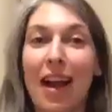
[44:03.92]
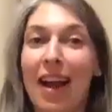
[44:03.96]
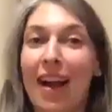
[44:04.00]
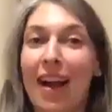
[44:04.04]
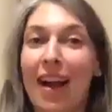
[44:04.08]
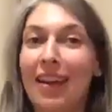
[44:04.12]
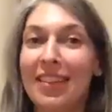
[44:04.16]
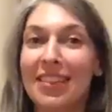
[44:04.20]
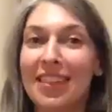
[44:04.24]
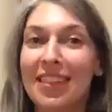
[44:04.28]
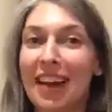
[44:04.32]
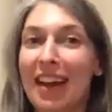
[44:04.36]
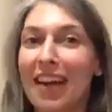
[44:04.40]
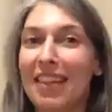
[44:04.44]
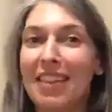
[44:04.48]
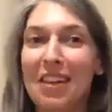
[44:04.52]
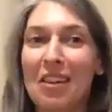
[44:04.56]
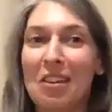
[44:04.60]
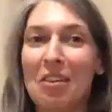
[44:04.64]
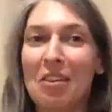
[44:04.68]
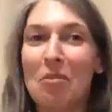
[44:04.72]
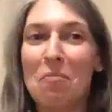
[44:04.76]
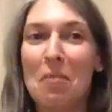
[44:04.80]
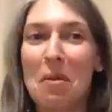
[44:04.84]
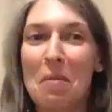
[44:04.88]
honestly, I
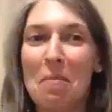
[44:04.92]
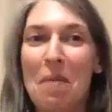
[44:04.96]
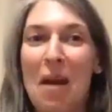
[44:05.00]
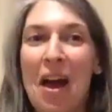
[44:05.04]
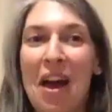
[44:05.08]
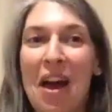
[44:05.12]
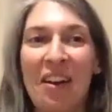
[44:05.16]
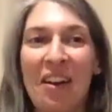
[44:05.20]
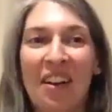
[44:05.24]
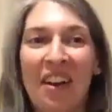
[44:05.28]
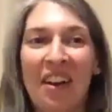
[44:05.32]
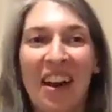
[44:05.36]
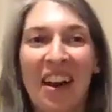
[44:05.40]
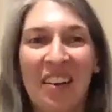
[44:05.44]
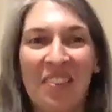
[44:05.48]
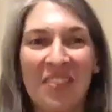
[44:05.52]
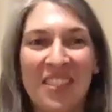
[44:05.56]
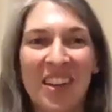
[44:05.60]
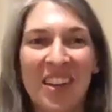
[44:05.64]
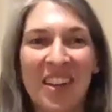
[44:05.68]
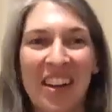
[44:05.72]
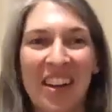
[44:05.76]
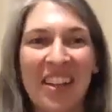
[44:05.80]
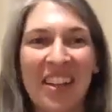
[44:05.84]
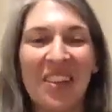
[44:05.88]
think you'd be better off
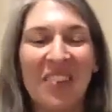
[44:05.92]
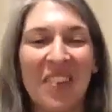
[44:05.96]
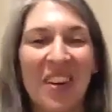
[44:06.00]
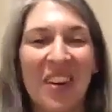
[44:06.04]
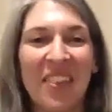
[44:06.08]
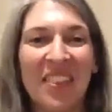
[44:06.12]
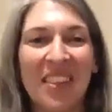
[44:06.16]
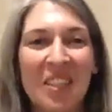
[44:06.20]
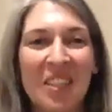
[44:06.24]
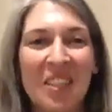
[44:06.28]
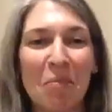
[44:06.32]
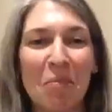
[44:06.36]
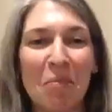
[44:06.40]
talking about this,